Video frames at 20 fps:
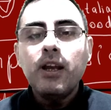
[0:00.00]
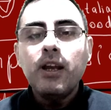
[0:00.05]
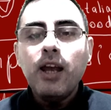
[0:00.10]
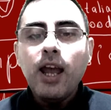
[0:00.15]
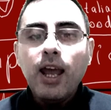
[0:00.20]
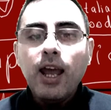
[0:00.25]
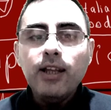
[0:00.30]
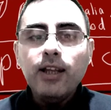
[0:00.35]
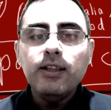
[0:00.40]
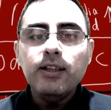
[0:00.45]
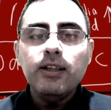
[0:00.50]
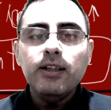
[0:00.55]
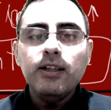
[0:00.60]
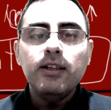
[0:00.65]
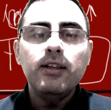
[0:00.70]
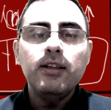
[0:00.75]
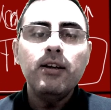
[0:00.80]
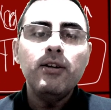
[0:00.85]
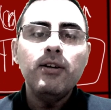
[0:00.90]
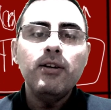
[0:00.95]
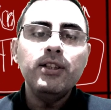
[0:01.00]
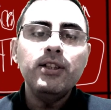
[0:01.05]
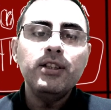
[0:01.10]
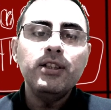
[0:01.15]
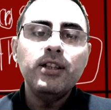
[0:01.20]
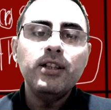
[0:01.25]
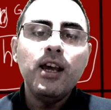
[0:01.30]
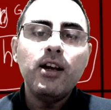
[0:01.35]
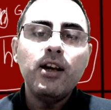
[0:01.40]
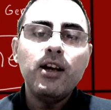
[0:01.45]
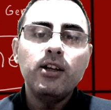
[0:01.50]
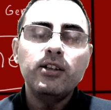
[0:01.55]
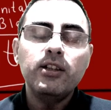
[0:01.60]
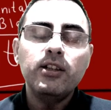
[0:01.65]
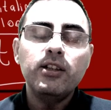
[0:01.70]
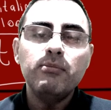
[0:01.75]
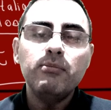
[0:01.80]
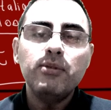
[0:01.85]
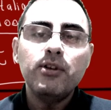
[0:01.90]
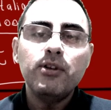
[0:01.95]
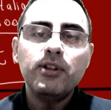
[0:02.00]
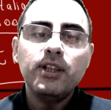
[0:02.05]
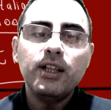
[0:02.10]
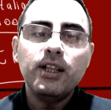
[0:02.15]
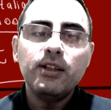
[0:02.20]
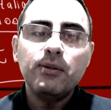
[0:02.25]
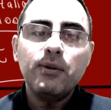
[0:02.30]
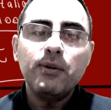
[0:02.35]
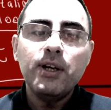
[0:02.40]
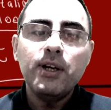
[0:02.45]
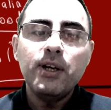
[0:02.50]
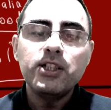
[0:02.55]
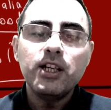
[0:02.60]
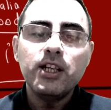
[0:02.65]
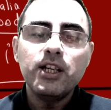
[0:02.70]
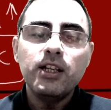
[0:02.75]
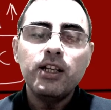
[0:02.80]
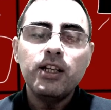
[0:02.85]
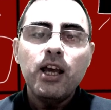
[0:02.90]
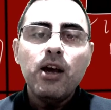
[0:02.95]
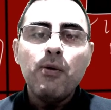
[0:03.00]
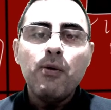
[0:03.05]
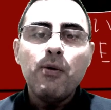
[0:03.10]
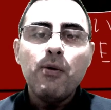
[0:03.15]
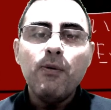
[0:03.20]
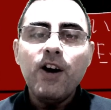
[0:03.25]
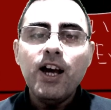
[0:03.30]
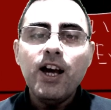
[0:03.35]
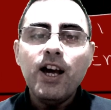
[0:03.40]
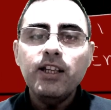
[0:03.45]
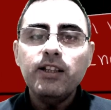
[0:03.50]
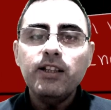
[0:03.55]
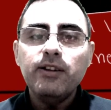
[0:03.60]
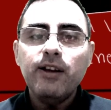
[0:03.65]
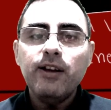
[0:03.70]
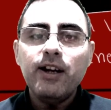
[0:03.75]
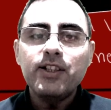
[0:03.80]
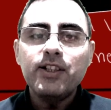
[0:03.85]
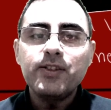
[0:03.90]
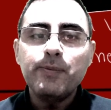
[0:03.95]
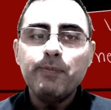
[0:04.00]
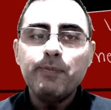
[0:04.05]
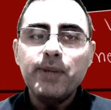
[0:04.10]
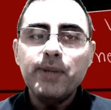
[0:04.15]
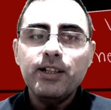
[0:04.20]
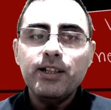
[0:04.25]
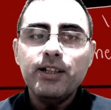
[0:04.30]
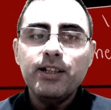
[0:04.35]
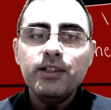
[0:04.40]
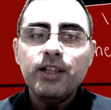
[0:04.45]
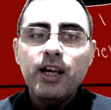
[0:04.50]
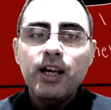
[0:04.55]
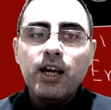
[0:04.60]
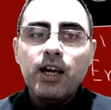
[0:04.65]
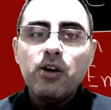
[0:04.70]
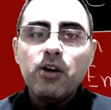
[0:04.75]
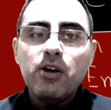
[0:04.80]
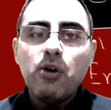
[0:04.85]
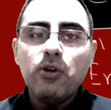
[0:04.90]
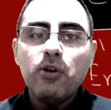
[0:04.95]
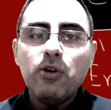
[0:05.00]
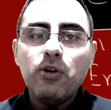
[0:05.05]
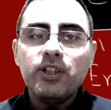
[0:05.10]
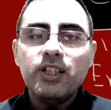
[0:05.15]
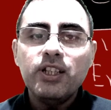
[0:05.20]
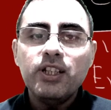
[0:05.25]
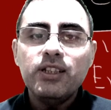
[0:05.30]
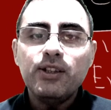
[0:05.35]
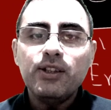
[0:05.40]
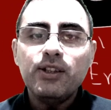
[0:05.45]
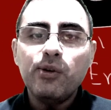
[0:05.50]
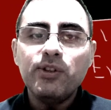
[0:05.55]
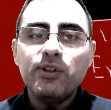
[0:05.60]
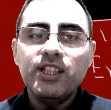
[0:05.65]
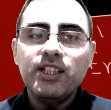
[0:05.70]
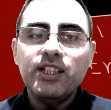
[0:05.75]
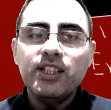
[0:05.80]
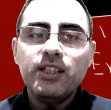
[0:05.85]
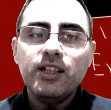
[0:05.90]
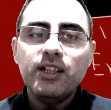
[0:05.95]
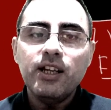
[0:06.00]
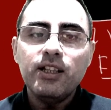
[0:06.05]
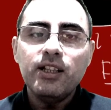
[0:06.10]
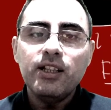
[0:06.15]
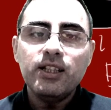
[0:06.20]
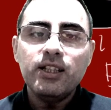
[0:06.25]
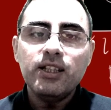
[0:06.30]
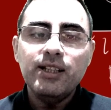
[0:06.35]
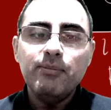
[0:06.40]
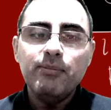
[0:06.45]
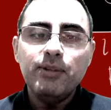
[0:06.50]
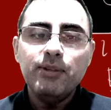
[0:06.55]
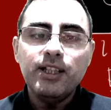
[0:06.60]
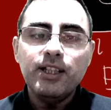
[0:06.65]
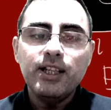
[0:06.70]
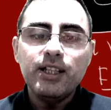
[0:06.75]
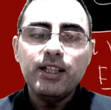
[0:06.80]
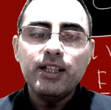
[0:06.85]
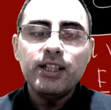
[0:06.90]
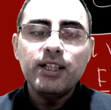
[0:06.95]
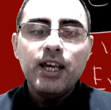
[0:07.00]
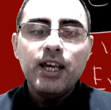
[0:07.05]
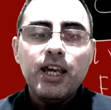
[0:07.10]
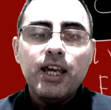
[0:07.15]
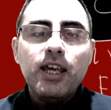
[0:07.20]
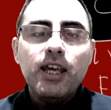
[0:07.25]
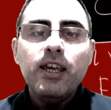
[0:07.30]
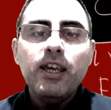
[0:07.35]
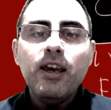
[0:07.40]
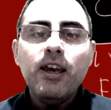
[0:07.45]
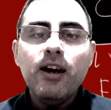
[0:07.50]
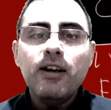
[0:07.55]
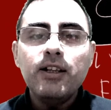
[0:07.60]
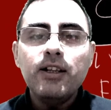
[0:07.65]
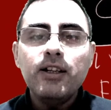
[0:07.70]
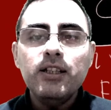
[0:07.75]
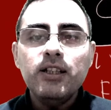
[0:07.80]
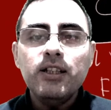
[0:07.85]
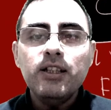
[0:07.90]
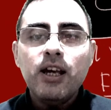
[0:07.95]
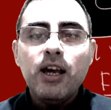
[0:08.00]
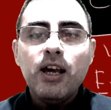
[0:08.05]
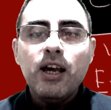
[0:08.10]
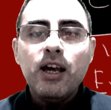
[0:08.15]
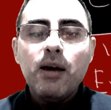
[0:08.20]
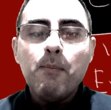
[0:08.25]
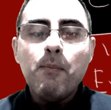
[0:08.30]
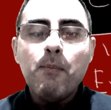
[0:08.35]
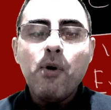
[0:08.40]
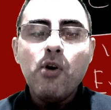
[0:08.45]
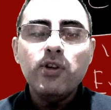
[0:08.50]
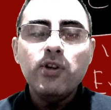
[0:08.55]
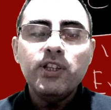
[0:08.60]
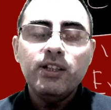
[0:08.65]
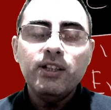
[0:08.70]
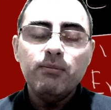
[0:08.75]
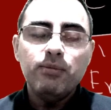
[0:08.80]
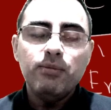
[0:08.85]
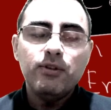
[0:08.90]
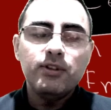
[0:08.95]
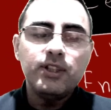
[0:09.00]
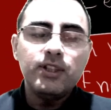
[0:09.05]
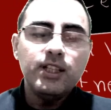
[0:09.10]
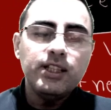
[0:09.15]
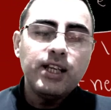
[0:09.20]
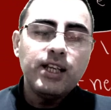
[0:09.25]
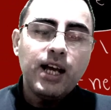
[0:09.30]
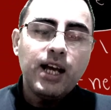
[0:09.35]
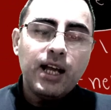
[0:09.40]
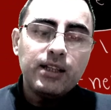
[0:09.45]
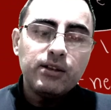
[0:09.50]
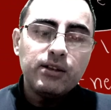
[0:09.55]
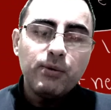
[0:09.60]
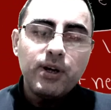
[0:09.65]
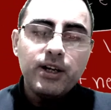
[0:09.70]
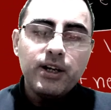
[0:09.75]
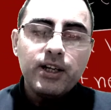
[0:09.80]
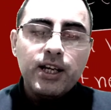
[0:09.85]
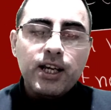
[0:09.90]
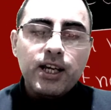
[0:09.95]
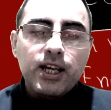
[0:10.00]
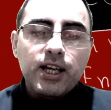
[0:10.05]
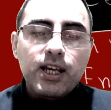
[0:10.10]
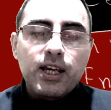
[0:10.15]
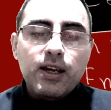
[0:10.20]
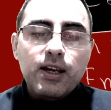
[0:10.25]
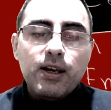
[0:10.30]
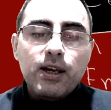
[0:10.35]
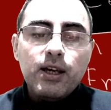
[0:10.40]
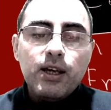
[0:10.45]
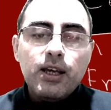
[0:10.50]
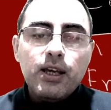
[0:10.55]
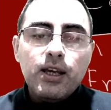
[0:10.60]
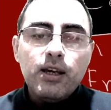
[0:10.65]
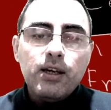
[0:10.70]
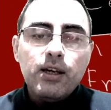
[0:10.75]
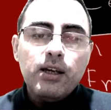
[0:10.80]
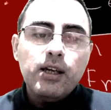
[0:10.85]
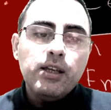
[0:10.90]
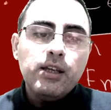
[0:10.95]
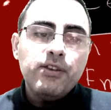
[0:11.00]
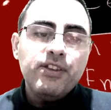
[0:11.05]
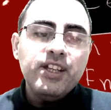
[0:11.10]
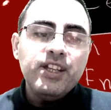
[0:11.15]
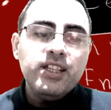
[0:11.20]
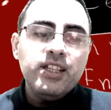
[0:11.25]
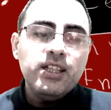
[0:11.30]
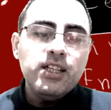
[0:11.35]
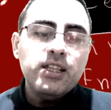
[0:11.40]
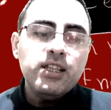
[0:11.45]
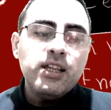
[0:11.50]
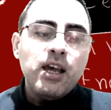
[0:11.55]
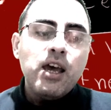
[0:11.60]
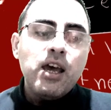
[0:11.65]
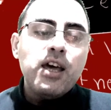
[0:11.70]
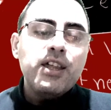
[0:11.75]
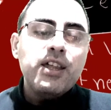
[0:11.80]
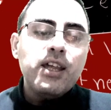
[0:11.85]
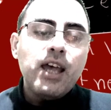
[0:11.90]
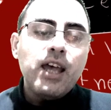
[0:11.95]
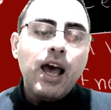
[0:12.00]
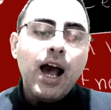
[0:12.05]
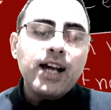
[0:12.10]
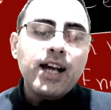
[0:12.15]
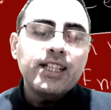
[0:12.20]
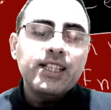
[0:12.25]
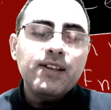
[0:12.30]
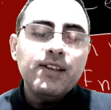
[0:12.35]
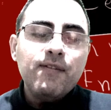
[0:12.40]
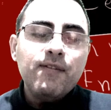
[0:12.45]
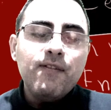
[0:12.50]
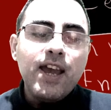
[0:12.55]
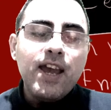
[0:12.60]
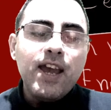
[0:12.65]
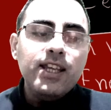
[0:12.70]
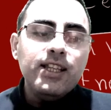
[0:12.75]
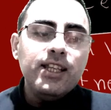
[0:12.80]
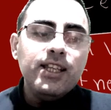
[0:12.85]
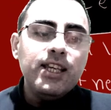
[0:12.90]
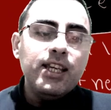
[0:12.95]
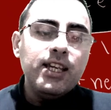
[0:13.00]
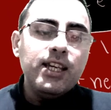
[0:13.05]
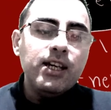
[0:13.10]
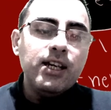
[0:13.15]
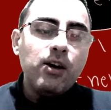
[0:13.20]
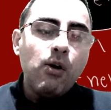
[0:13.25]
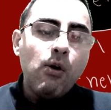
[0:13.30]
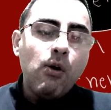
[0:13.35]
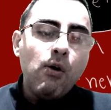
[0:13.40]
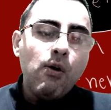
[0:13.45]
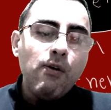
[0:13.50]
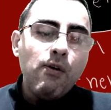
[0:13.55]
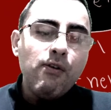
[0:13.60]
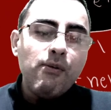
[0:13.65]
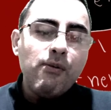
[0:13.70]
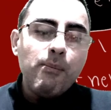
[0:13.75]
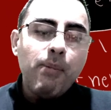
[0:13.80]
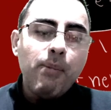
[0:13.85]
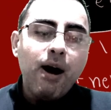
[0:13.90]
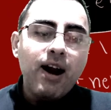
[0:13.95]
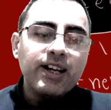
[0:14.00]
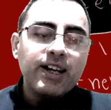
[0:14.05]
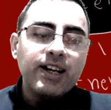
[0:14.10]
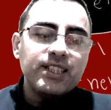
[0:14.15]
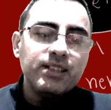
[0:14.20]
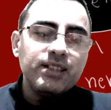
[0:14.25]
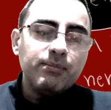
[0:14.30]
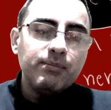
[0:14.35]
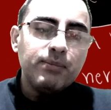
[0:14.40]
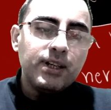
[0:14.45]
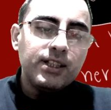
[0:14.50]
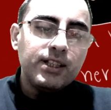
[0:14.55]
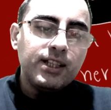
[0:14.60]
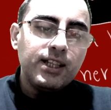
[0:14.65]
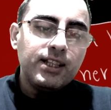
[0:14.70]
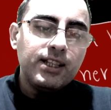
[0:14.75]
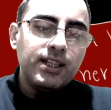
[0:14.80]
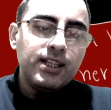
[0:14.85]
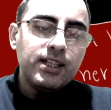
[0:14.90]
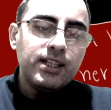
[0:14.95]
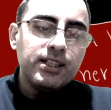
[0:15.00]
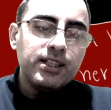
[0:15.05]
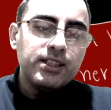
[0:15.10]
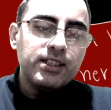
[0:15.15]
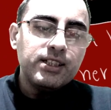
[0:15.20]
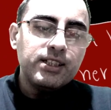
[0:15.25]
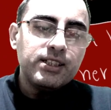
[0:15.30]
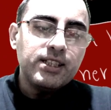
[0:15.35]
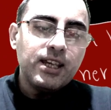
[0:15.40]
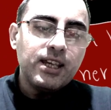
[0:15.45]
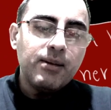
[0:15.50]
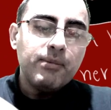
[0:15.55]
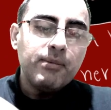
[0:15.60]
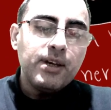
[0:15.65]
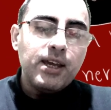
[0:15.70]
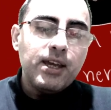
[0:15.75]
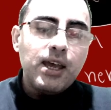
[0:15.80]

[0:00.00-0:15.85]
And here is second important question: why large meals causes drowsiness and sleepiness? Here is most important answer. This is activating of parasympathetic system.